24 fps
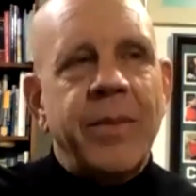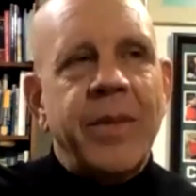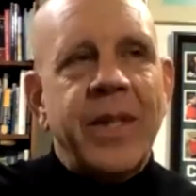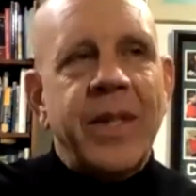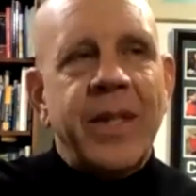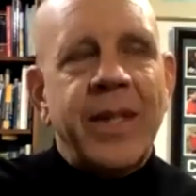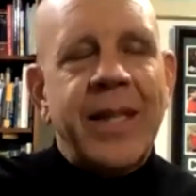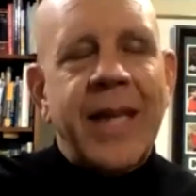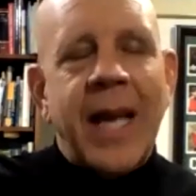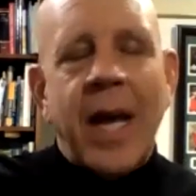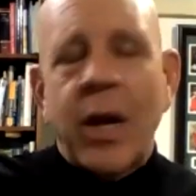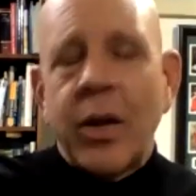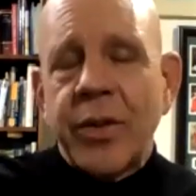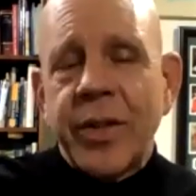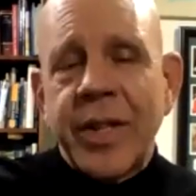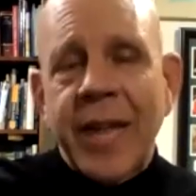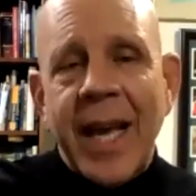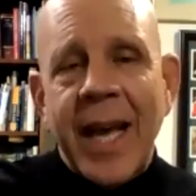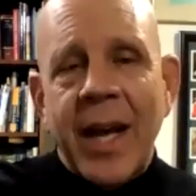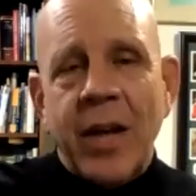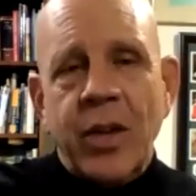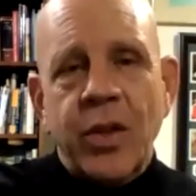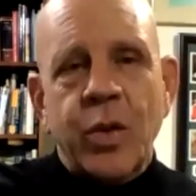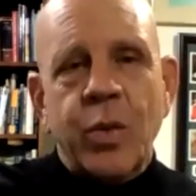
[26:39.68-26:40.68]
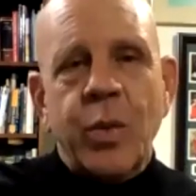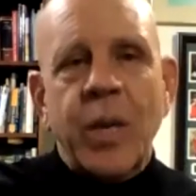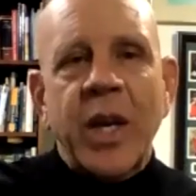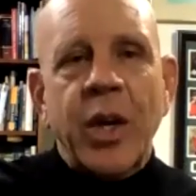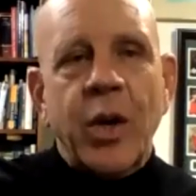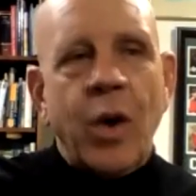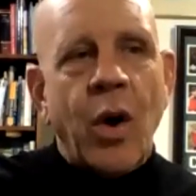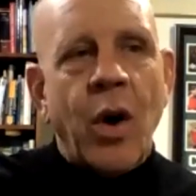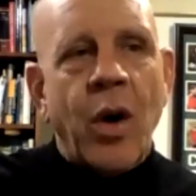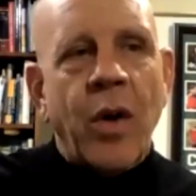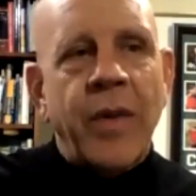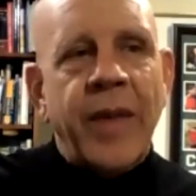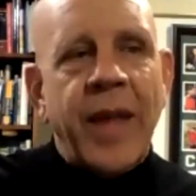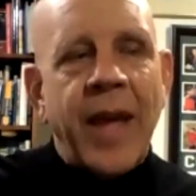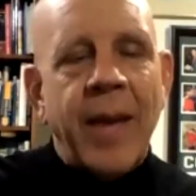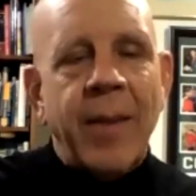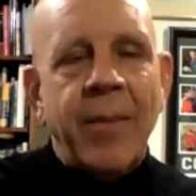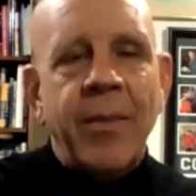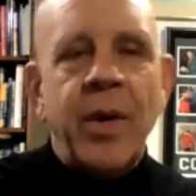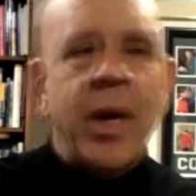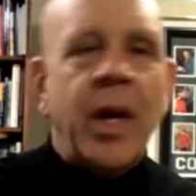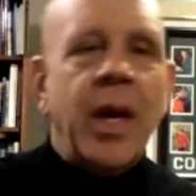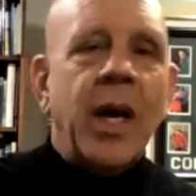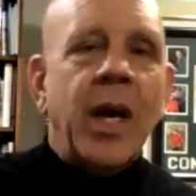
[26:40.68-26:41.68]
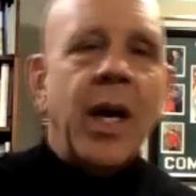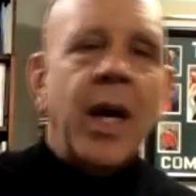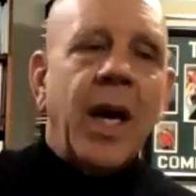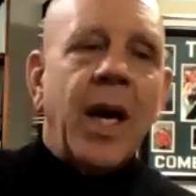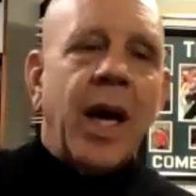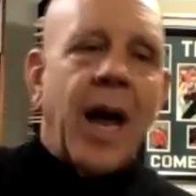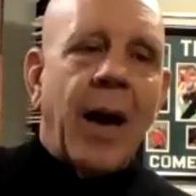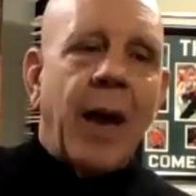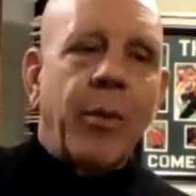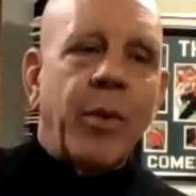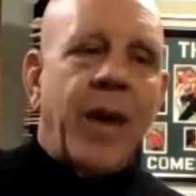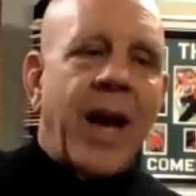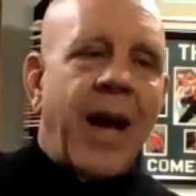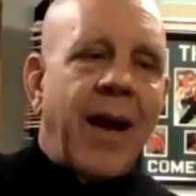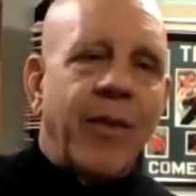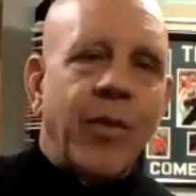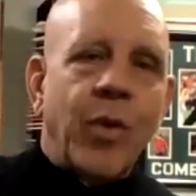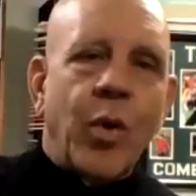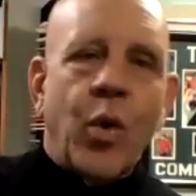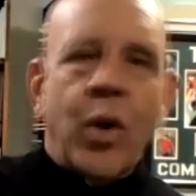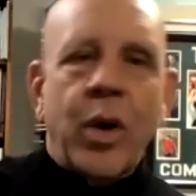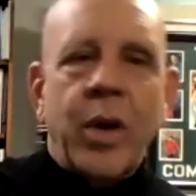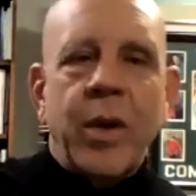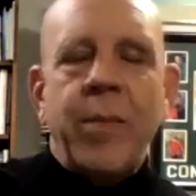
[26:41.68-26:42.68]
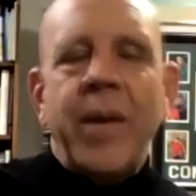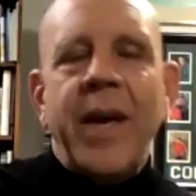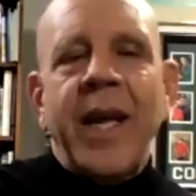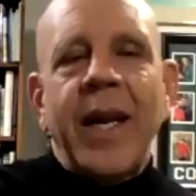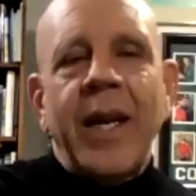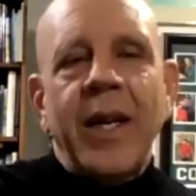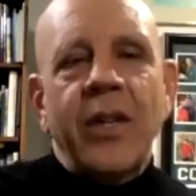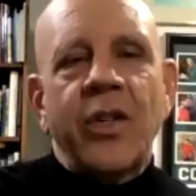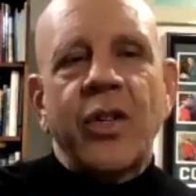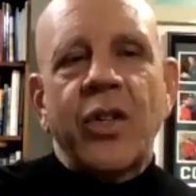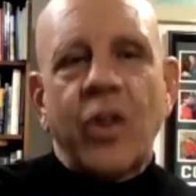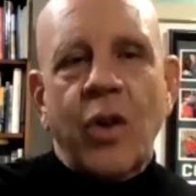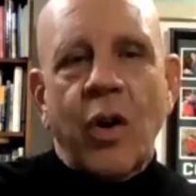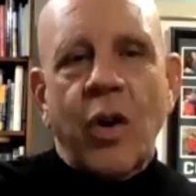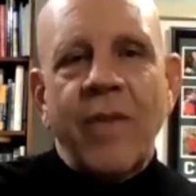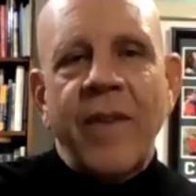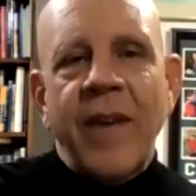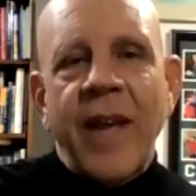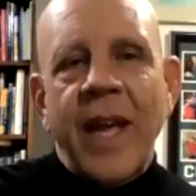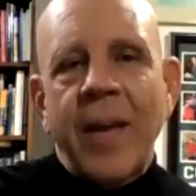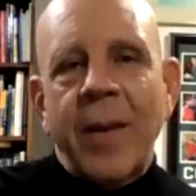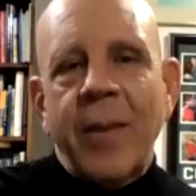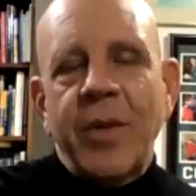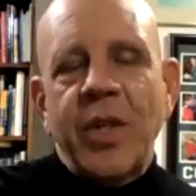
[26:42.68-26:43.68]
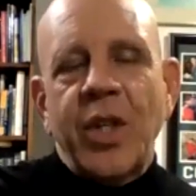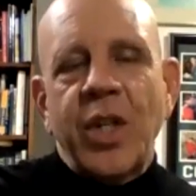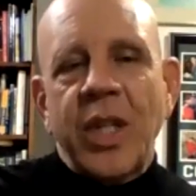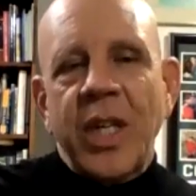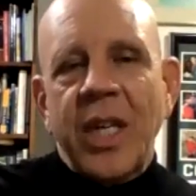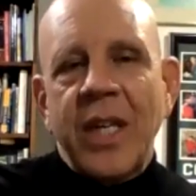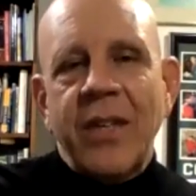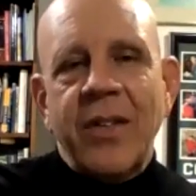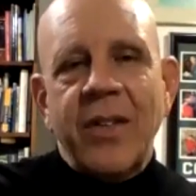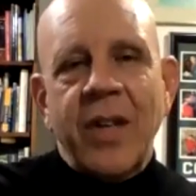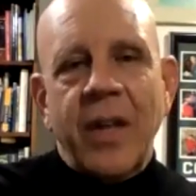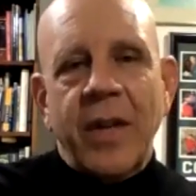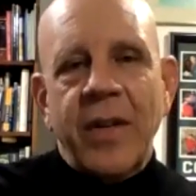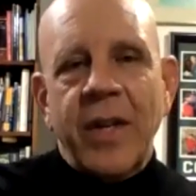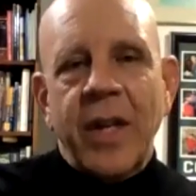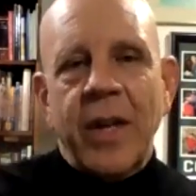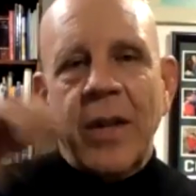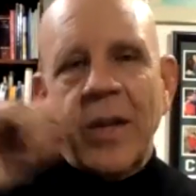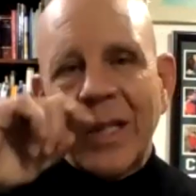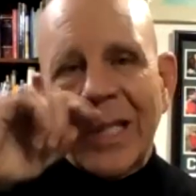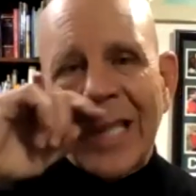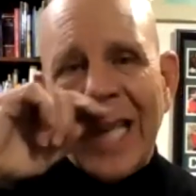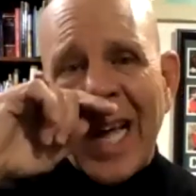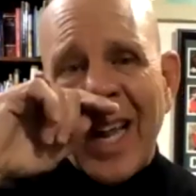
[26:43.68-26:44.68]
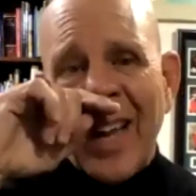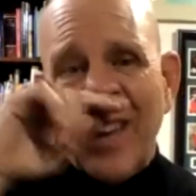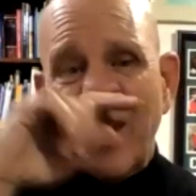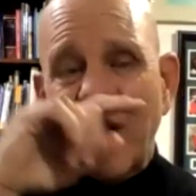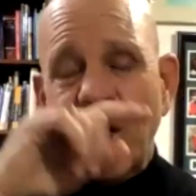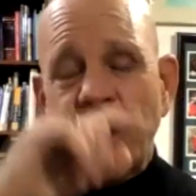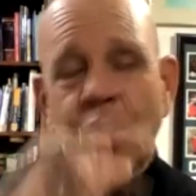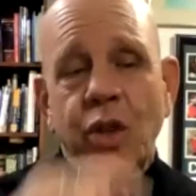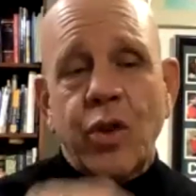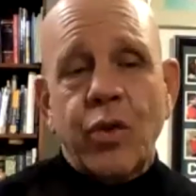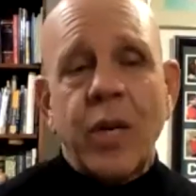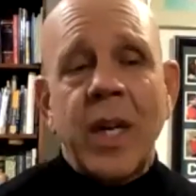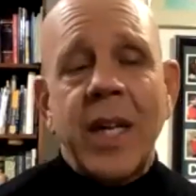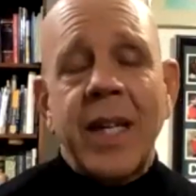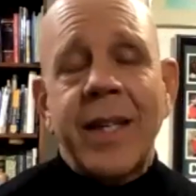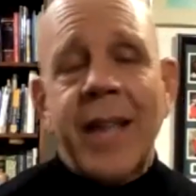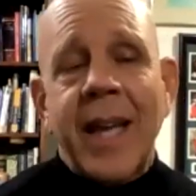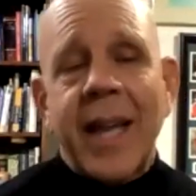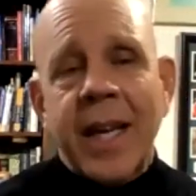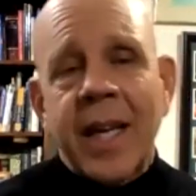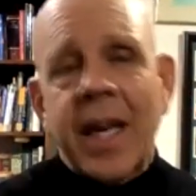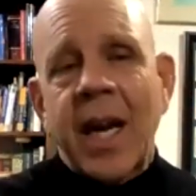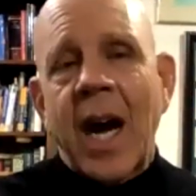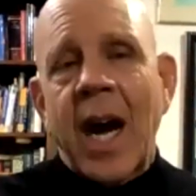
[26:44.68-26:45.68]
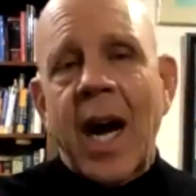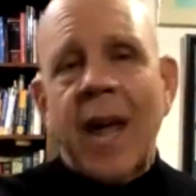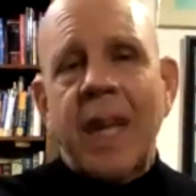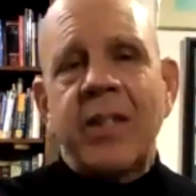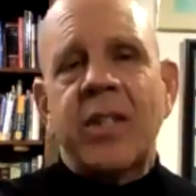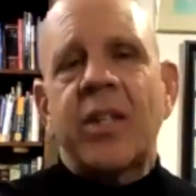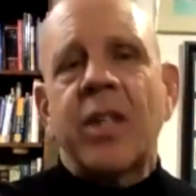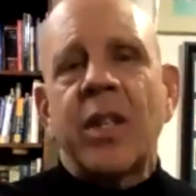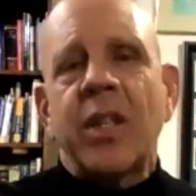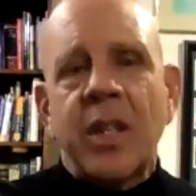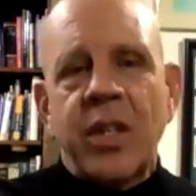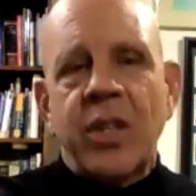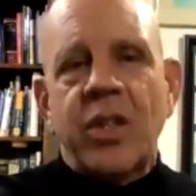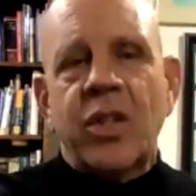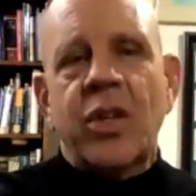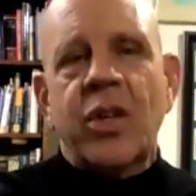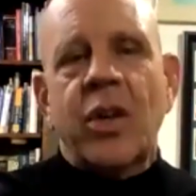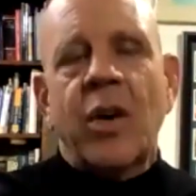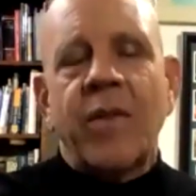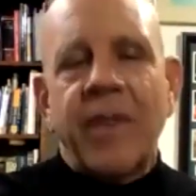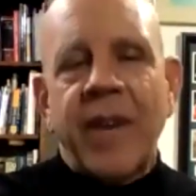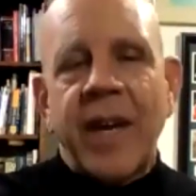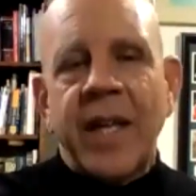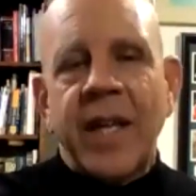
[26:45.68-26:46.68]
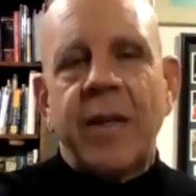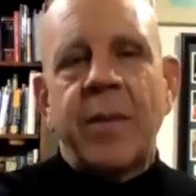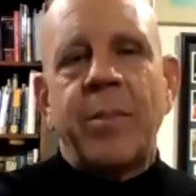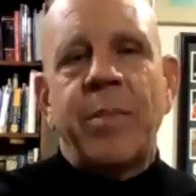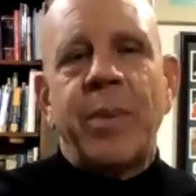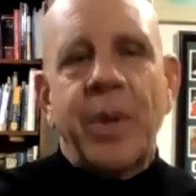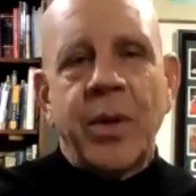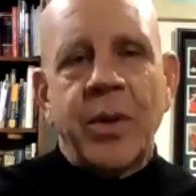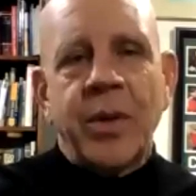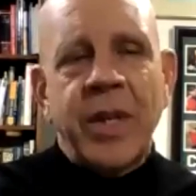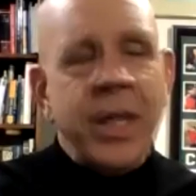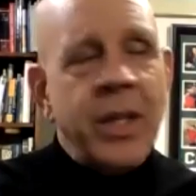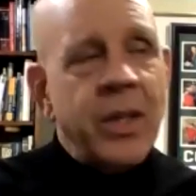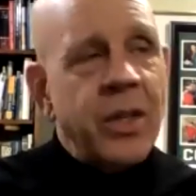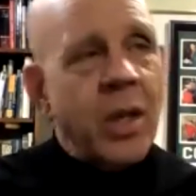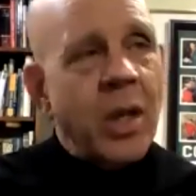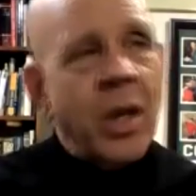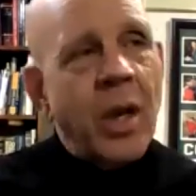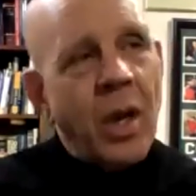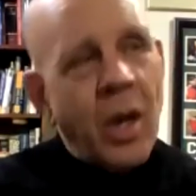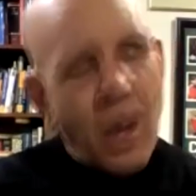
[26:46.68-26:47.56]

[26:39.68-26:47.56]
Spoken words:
telltales, we called them. I would have automated surveying machines on the other side of the street that constantly surveyed the buildings.